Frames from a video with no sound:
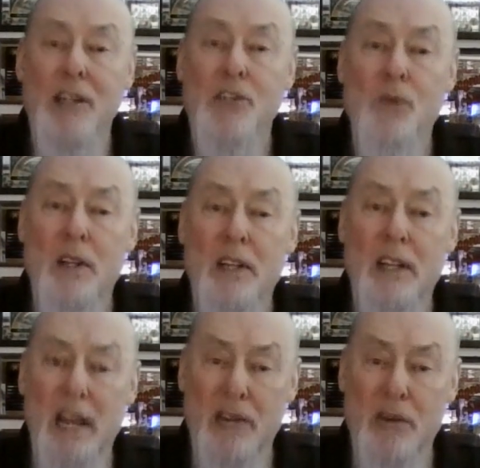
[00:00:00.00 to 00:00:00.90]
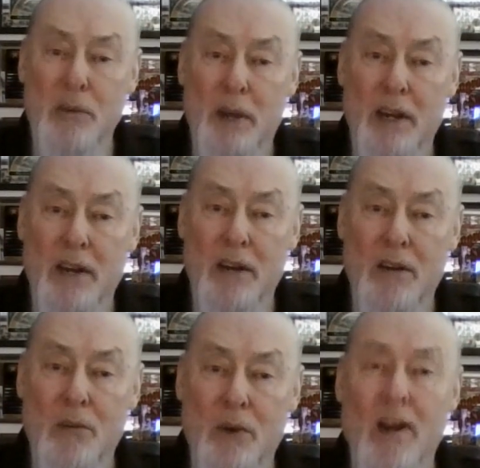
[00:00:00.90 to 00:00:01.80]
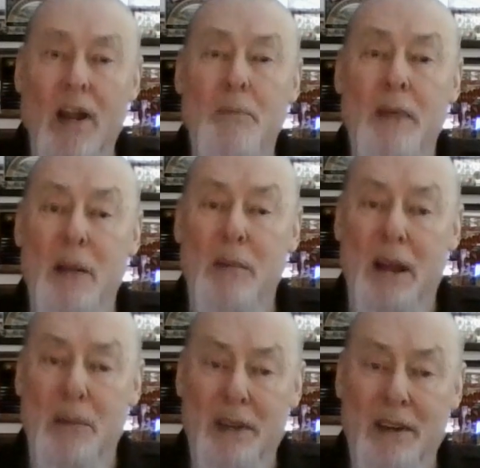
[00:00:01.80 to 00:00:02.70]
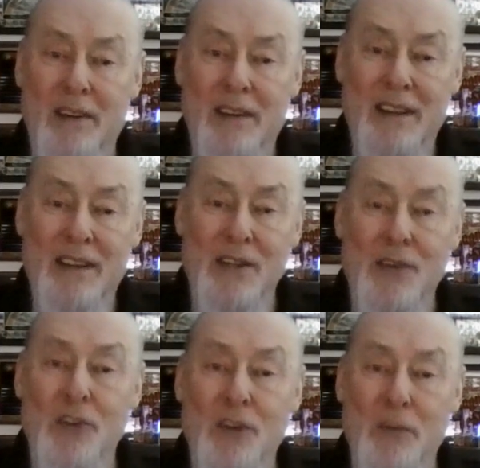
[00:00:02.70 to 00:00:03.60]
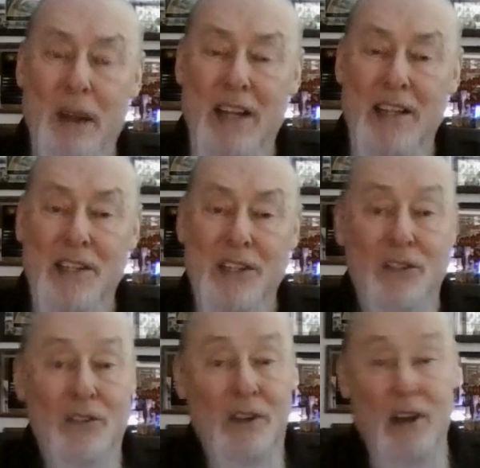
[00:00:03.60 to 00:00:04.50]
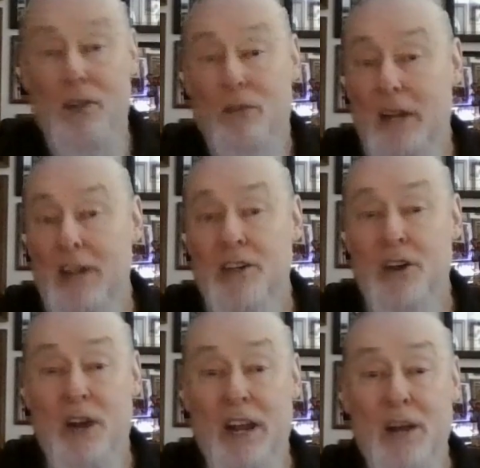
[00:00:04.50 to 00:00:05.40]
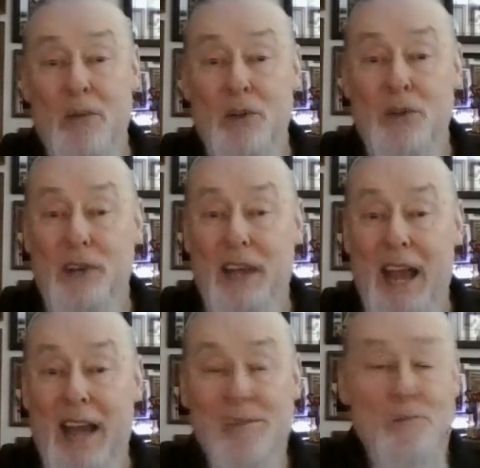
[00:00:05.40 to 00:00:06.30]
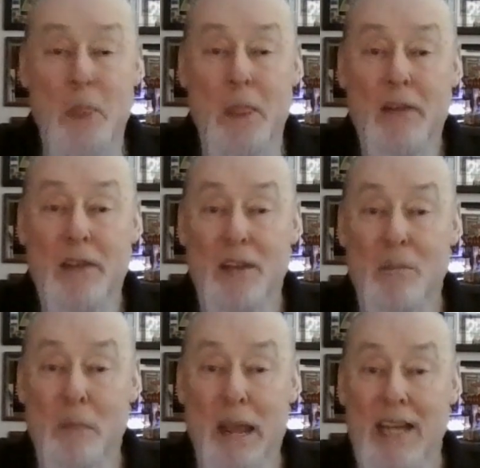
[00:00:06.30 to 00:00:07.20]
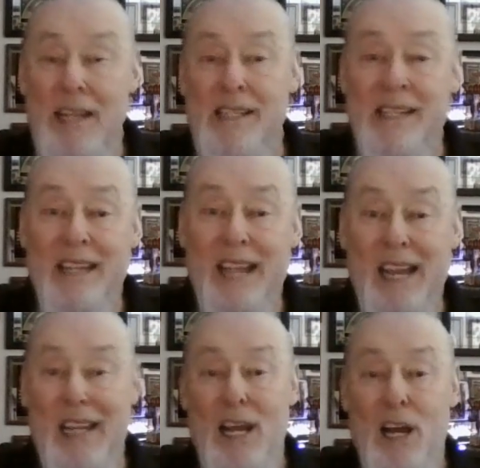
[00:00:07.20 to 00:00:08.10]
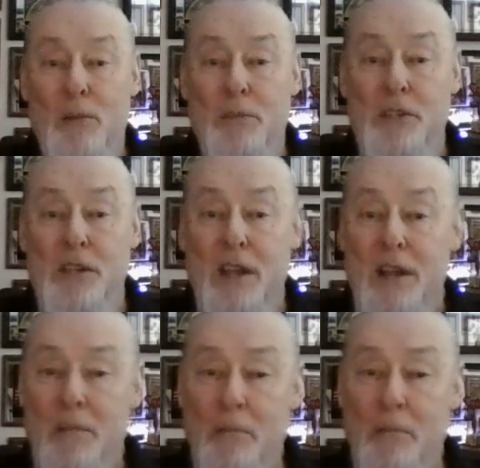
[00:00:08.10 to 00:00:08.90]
I just wanted to let everybody know where I buy my beer, so you could buy it too. Oh, and you know I almost forgot the amazing clubs